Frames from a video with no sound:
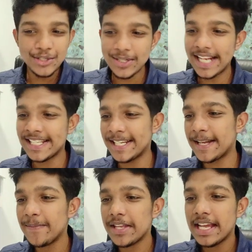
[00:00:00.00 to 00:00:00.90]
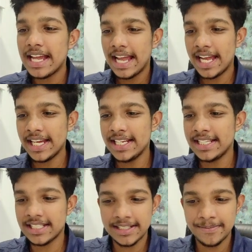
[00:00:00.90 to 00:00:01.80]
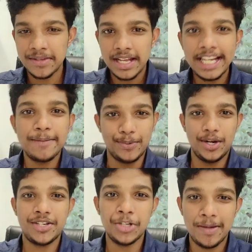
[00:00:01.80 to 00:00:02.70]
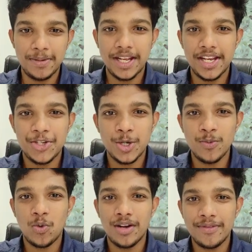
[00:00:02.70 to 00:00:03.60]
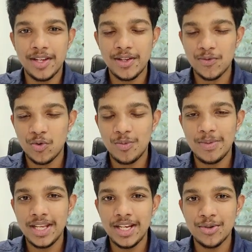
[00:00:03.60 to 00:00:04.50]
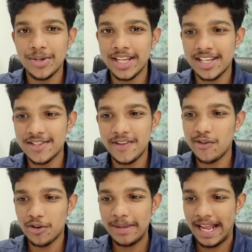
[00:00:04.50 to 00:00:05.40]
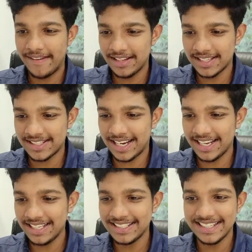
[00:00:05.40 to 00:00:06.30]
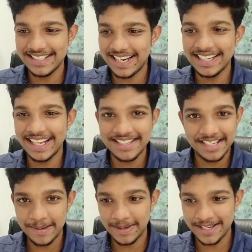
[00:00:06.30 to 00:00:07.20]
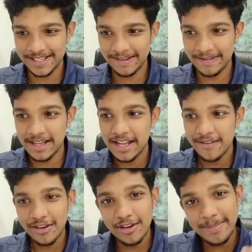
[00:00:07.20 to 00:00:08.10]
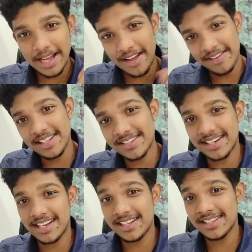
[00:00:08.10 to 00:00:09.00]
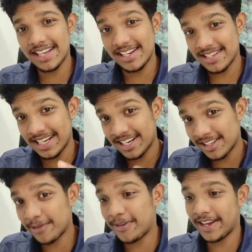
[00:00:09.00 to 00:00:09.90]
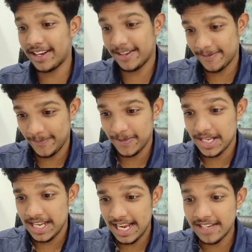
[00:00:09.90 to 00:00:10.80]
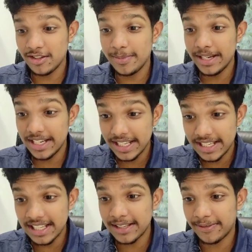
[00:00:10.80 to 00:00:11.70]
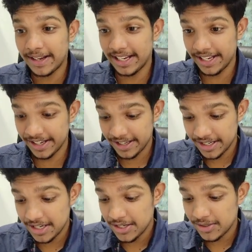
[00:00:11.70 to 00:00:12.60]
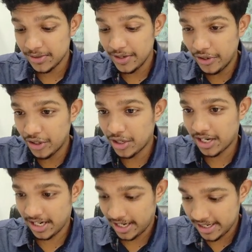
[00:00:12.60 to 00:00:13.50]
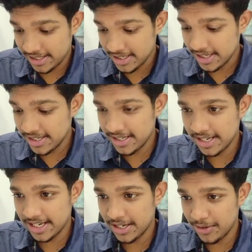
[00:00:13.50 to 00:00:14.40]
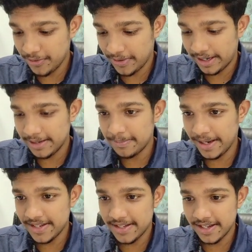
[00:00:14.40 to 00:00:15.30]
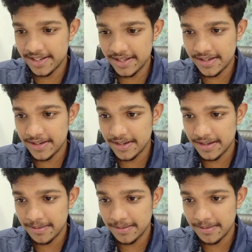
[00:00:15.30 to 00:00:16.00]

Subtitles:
So that's it. And in a production application, what we would be doing is we won't be having the styles inside the HTML itself. We would be having the styles inside another file, and we'll be linking the file here. So we could cut this and new file, paste this,